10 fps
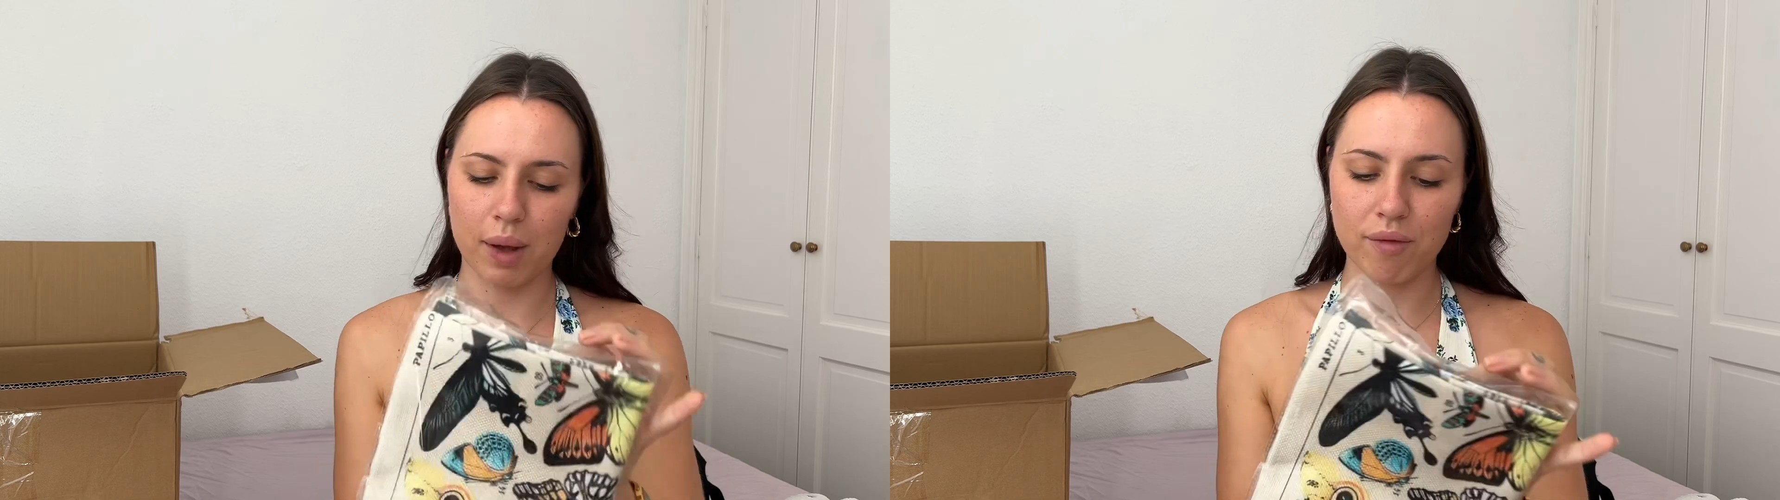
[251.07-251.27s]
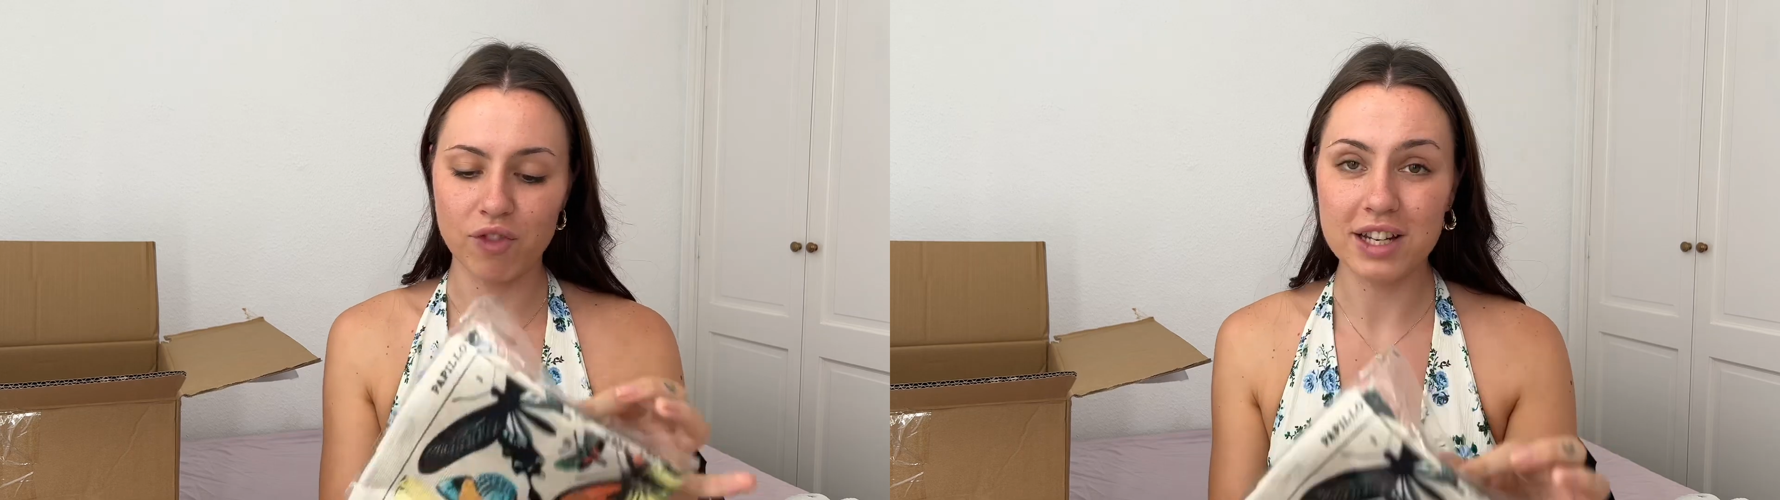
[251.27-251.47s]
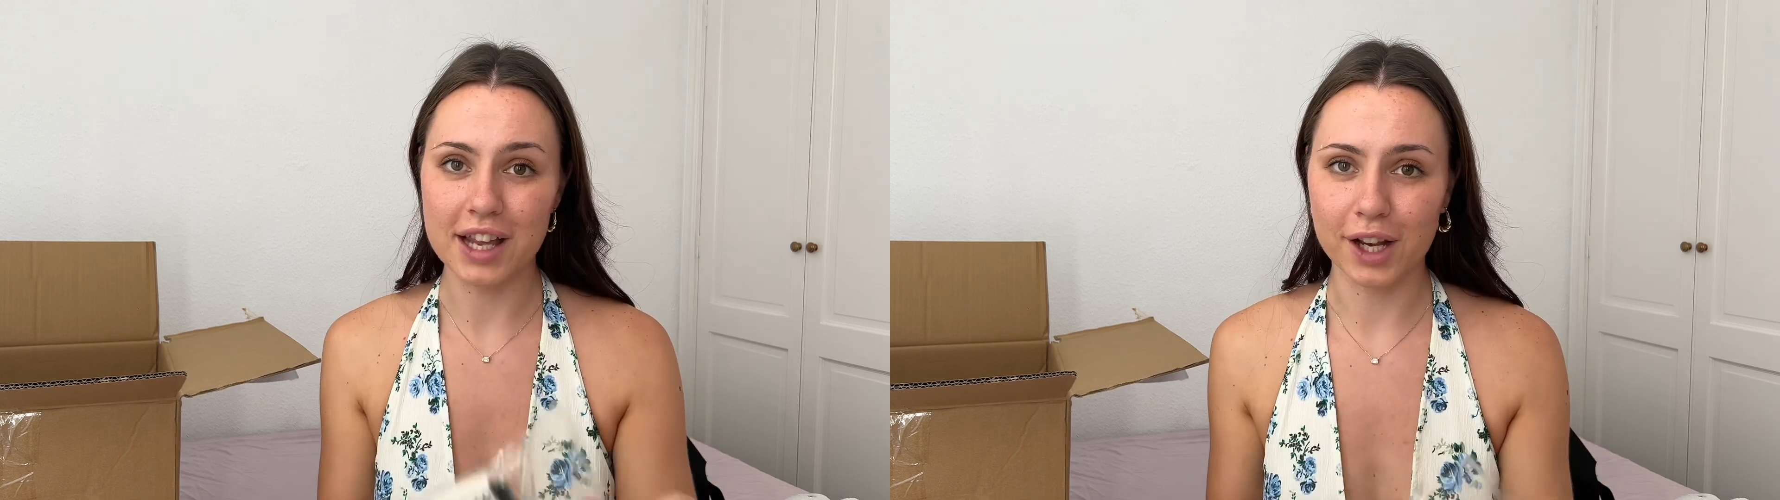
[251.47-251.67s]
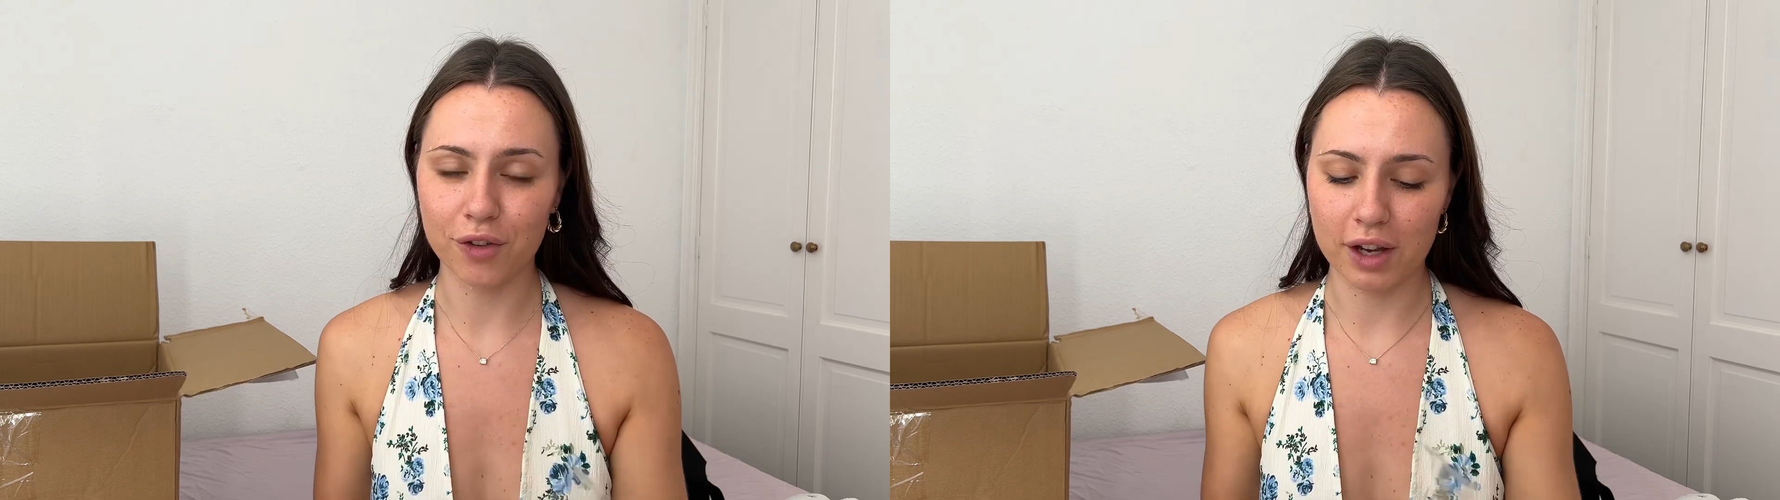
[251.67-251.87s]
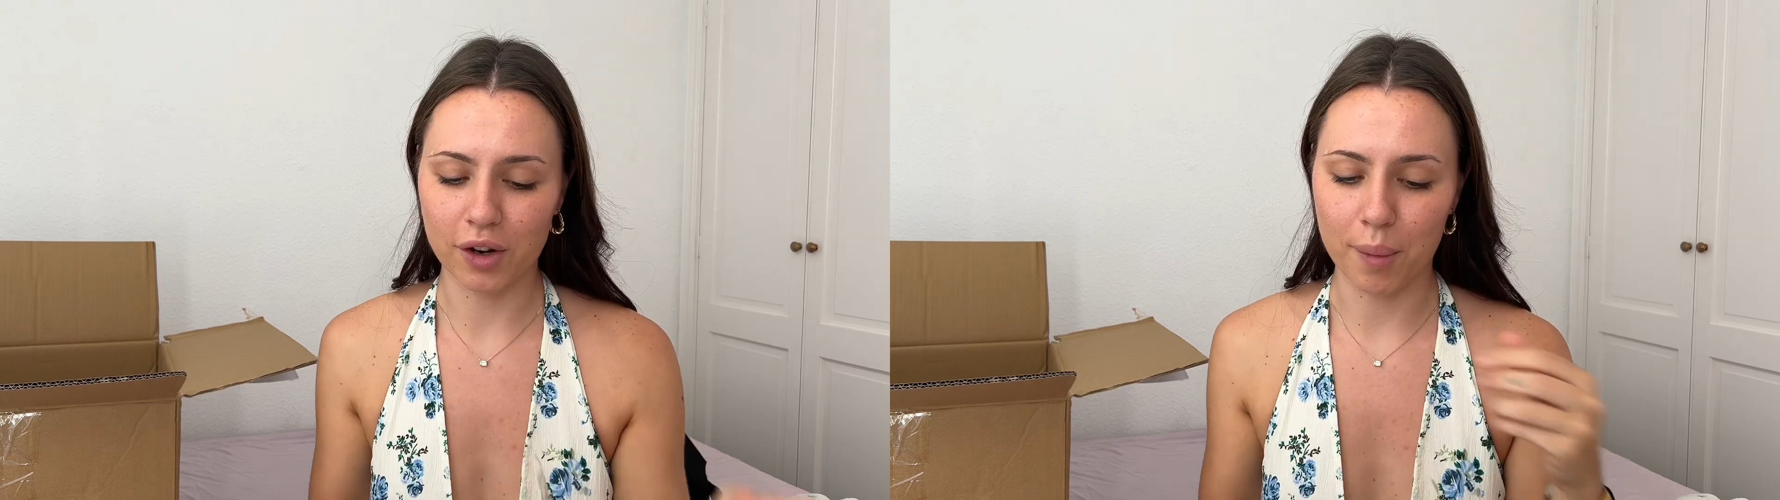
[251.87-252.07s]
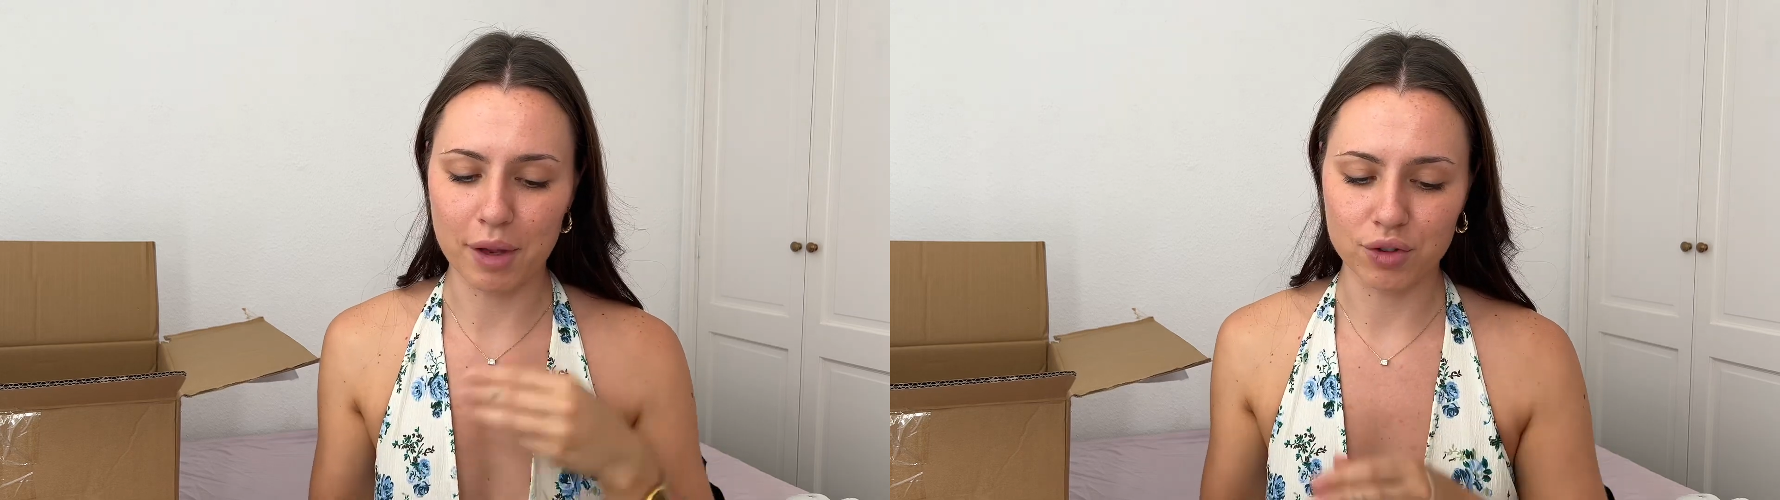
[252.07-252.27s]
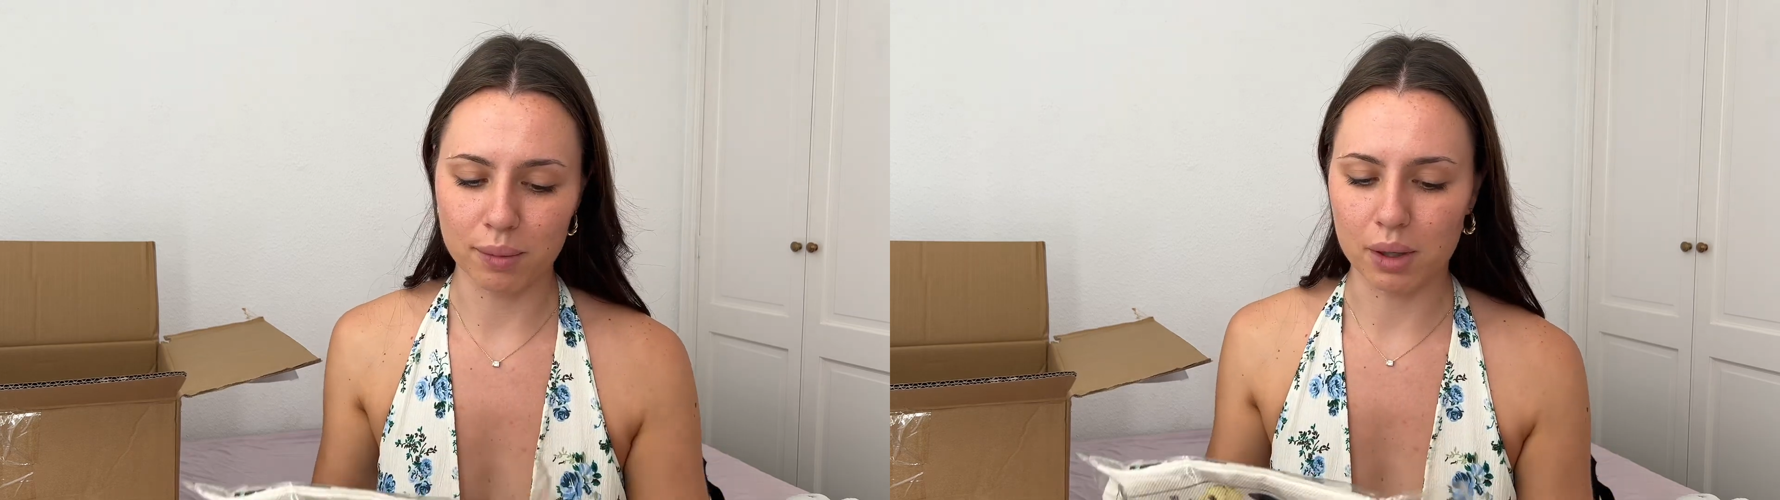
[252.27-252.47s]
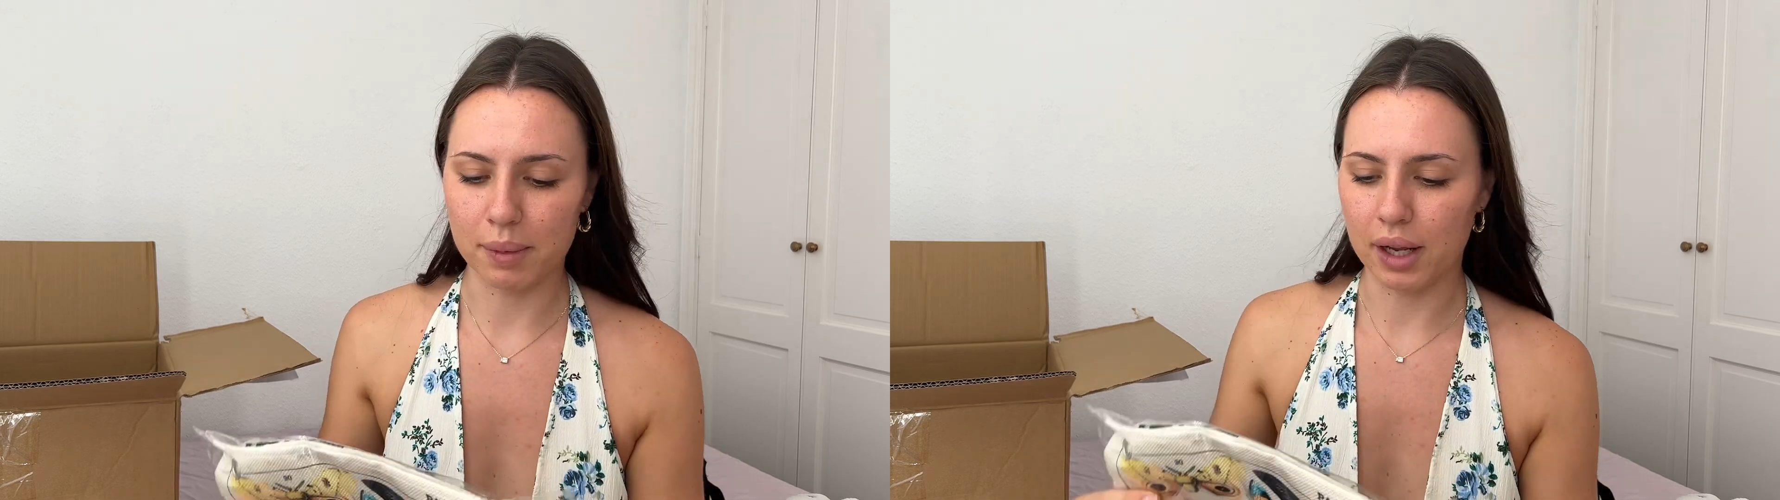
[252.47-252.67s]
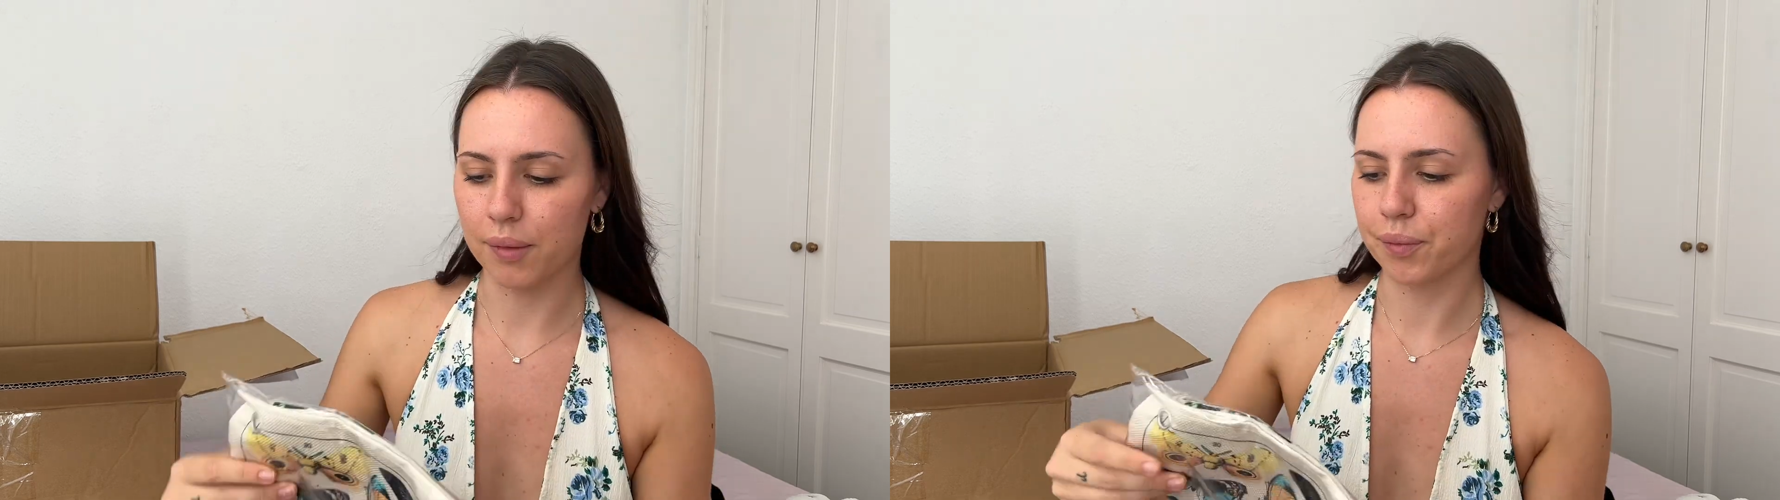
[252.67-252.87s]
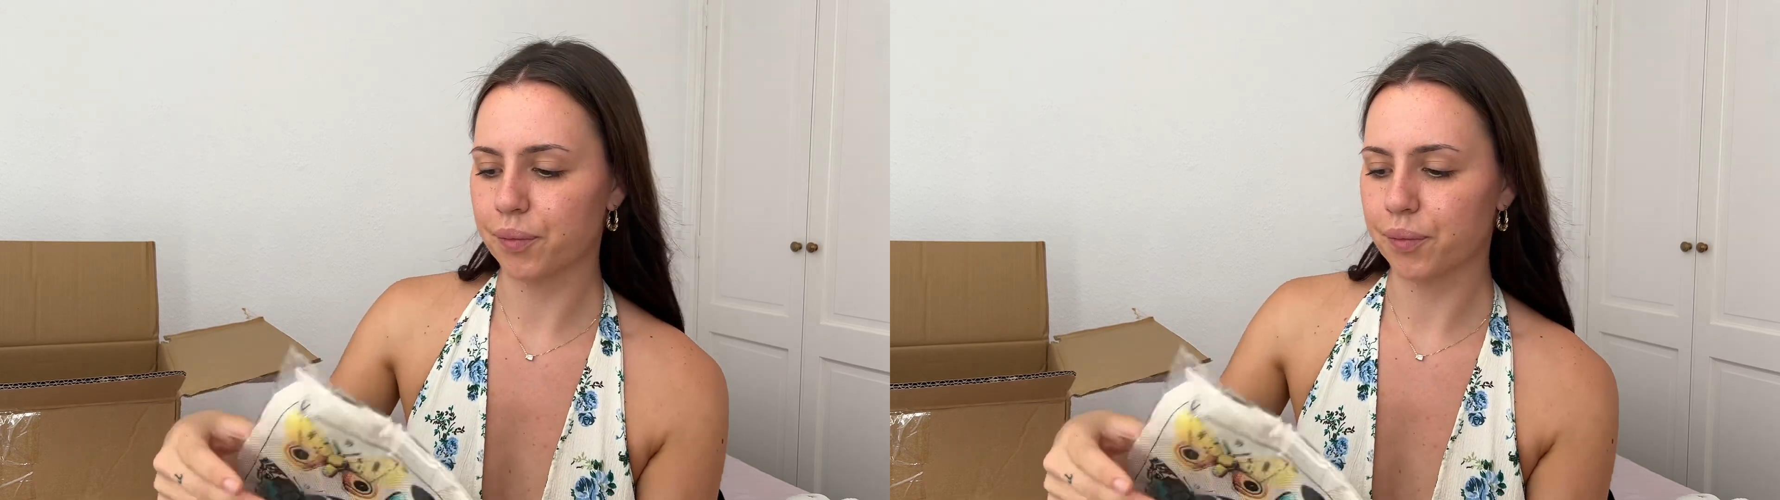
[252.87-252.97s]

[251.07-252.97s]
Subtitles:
I'm redecorating our bedroom at the minute.